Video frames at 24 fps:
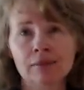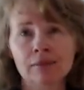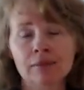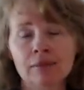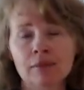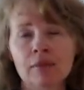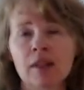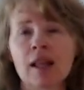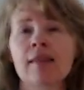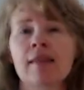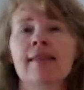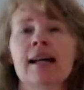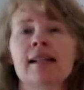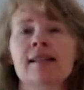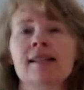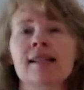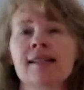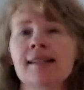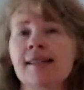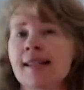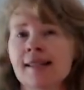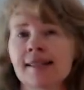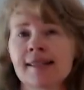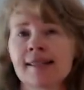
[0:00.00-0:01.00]
That's a
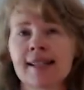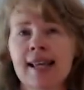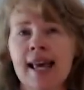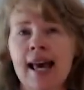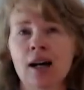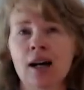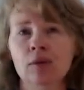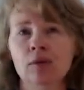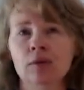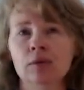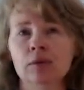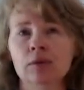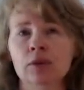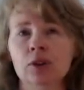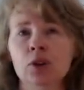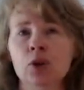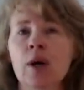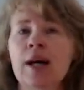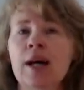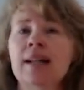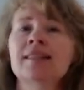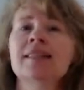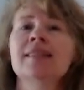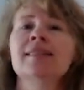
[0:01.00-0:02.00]
discount. You
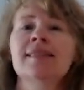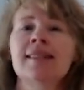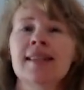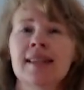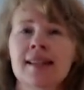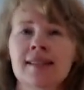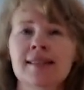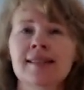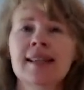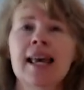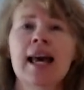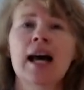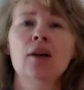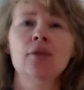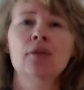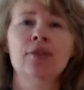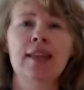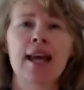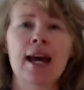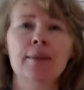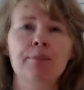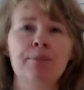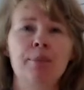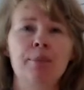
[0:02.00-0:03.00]
had to discount
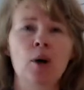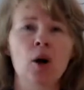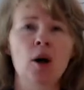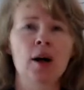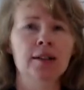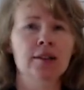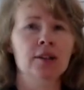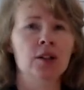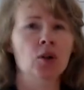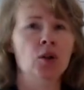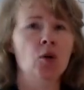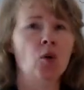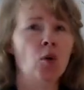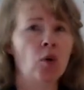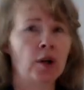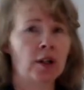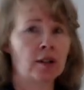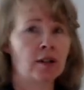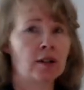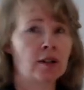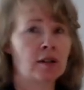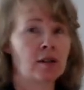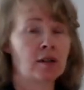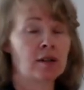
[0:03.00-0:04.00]
that bond in order
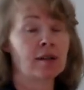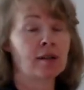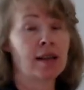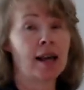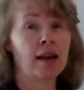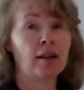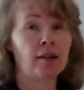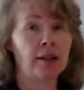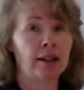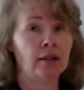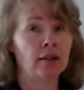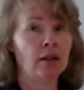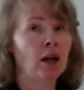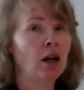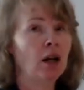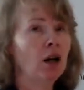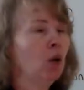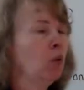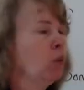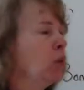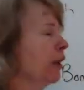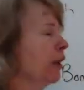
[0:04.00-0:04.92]
to sell it. What do you